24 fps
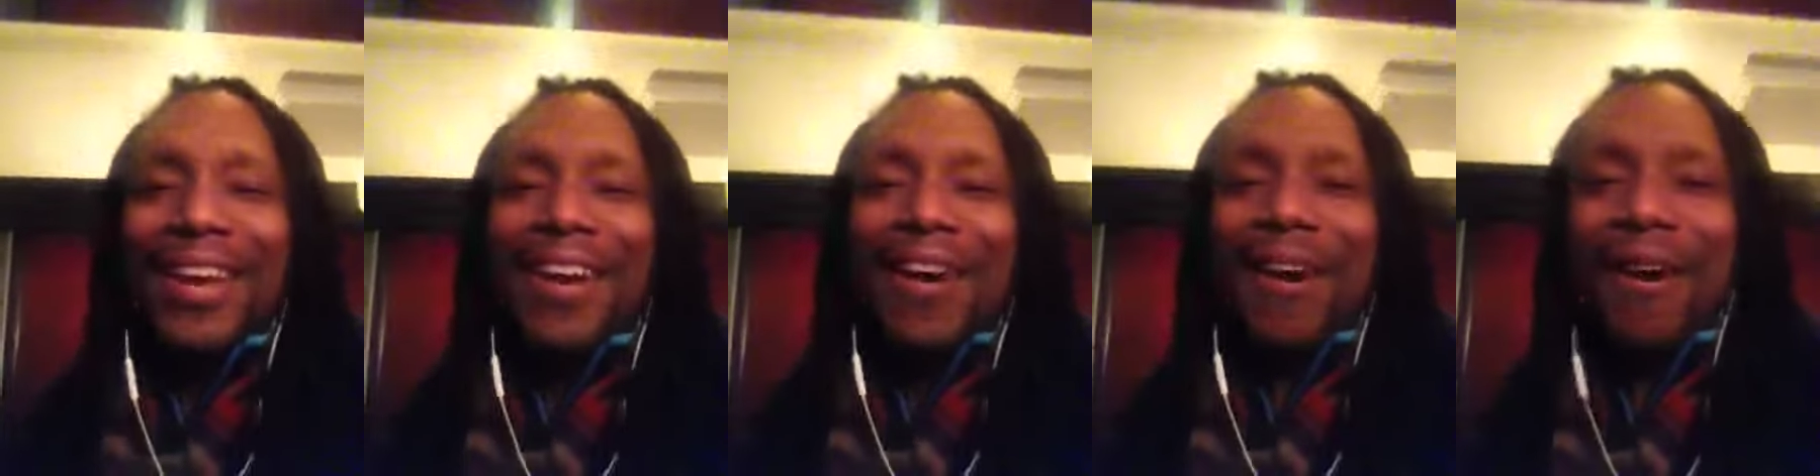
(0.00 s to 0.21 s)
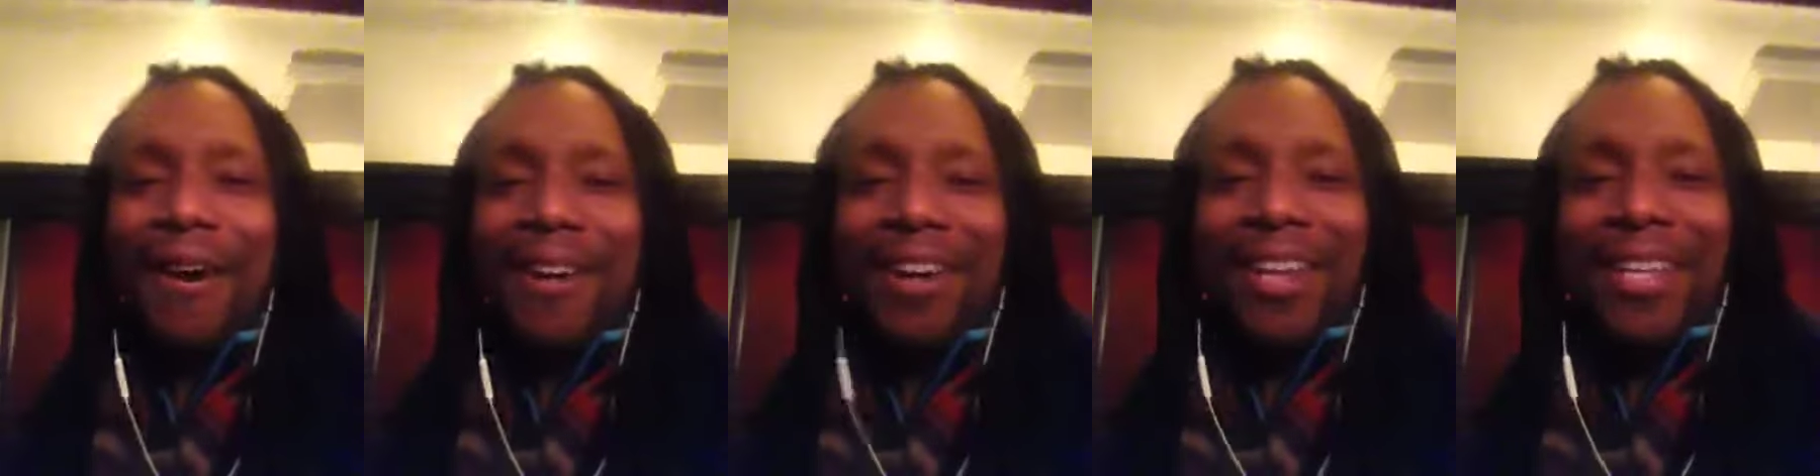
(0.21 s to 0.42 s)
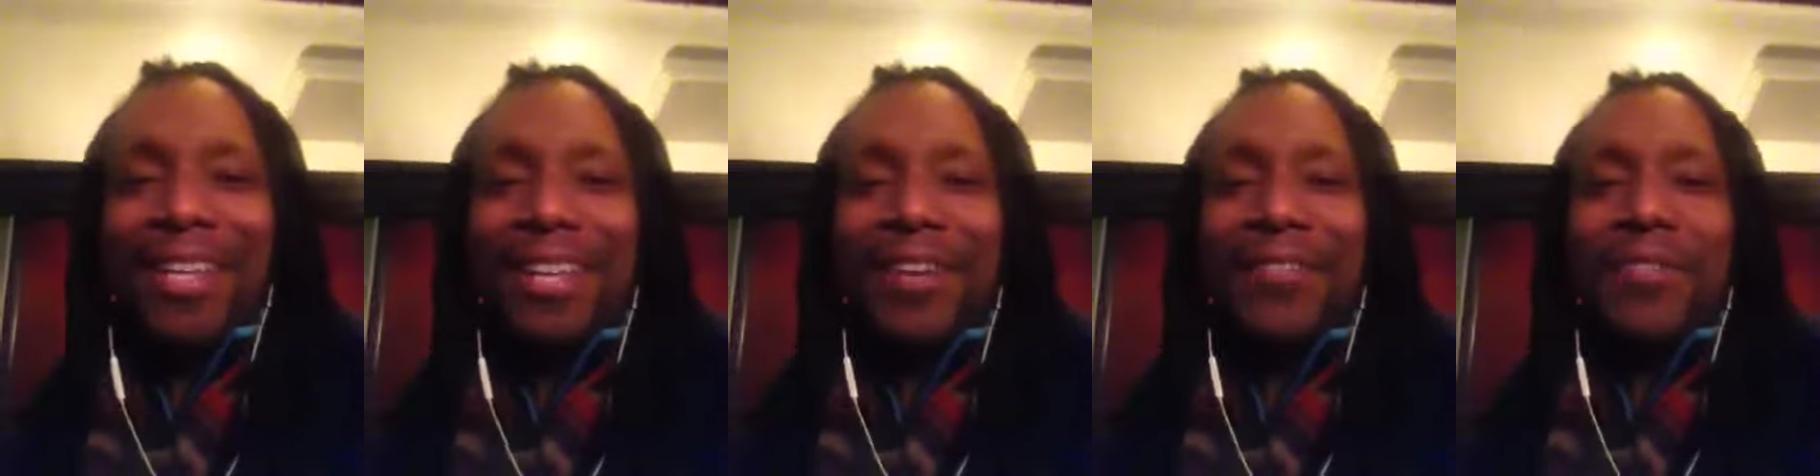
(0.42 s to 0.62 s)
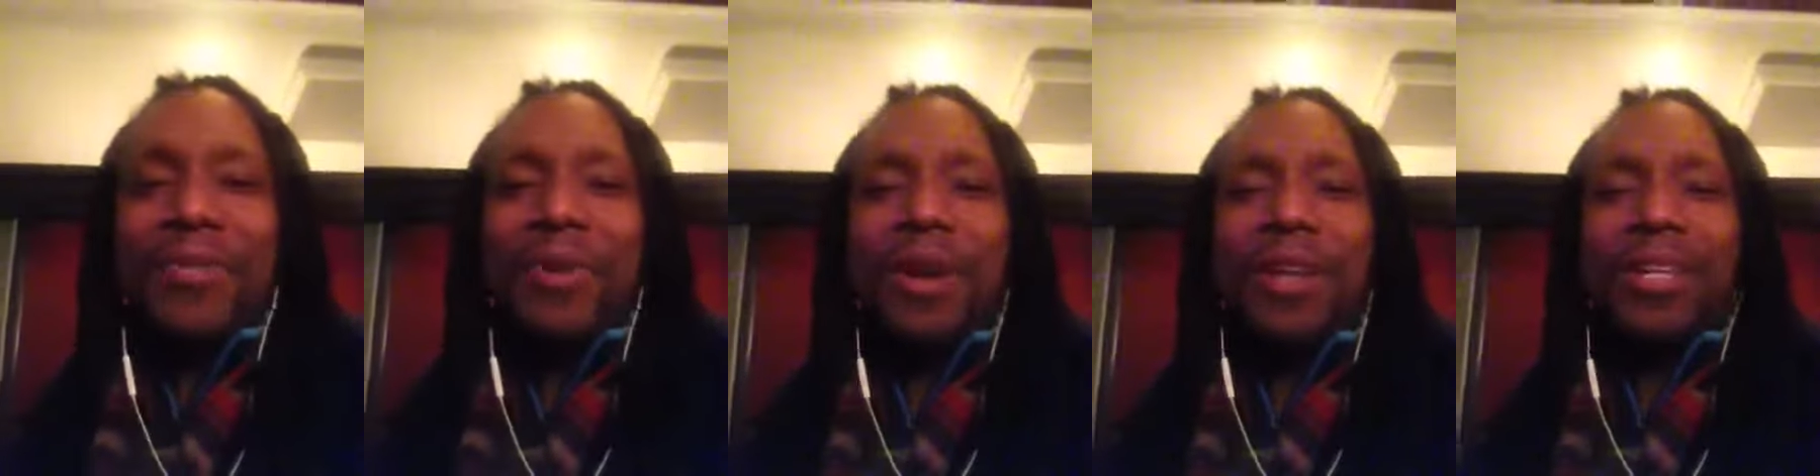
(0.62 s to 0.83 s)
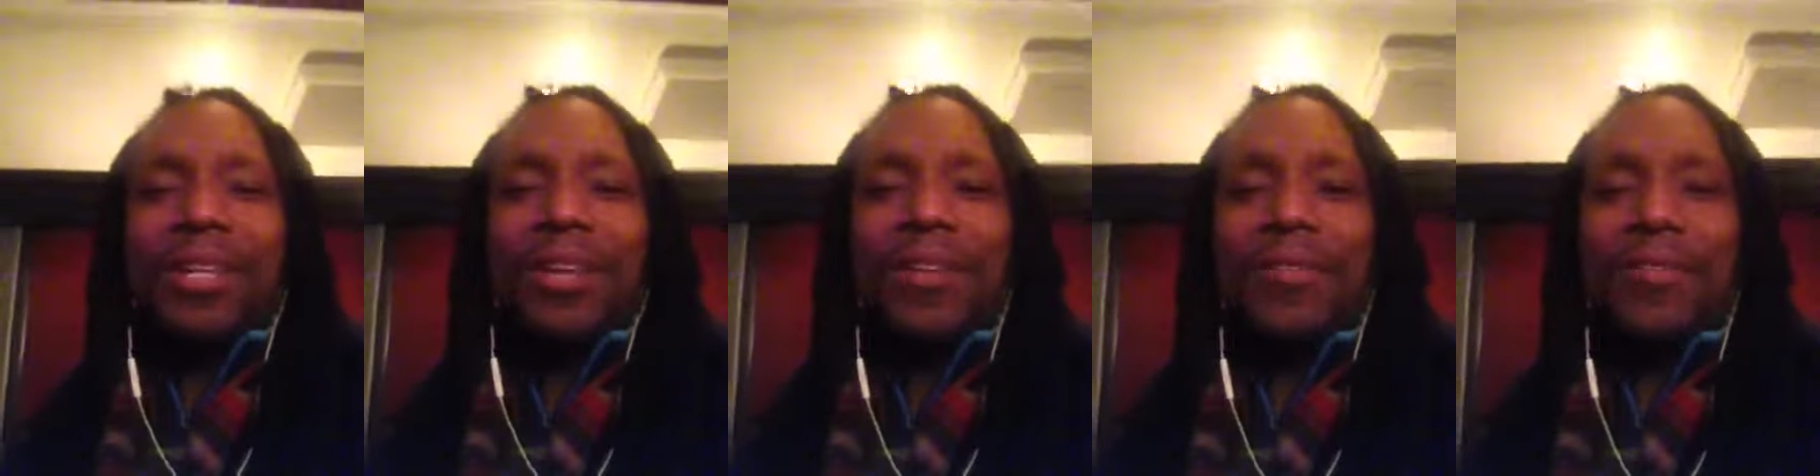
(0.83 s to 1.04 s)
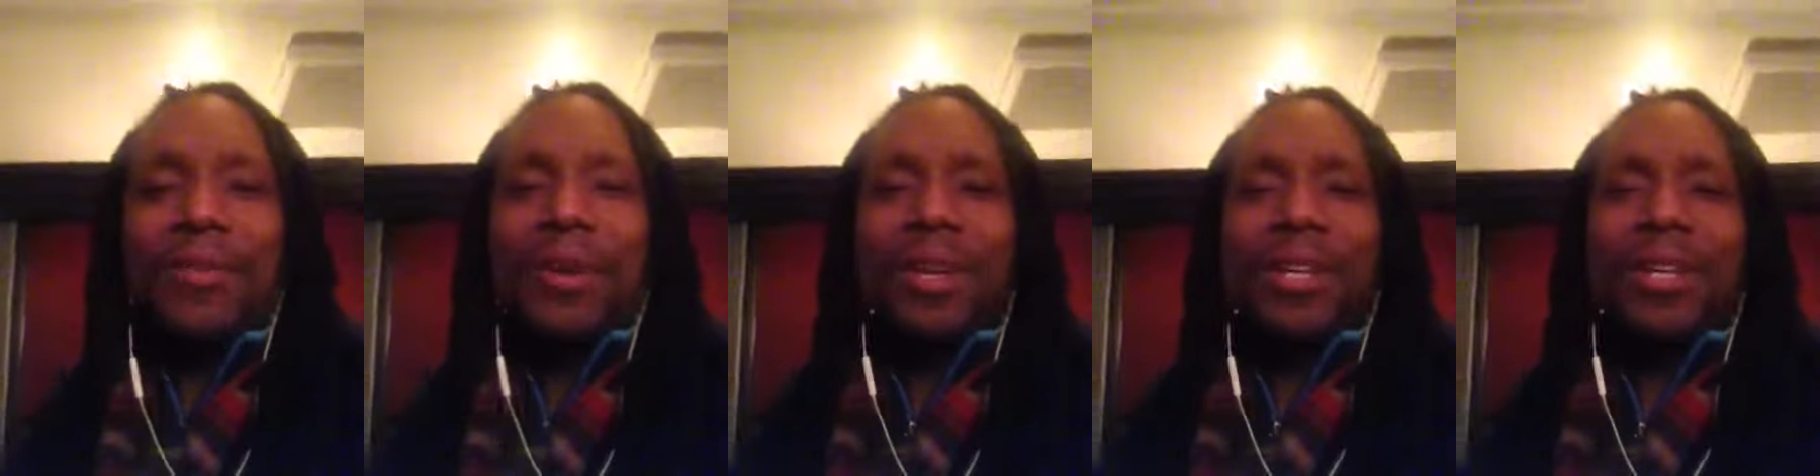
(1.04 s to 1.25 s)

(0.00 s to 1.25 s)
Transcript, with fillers: All right, I love you, I love you,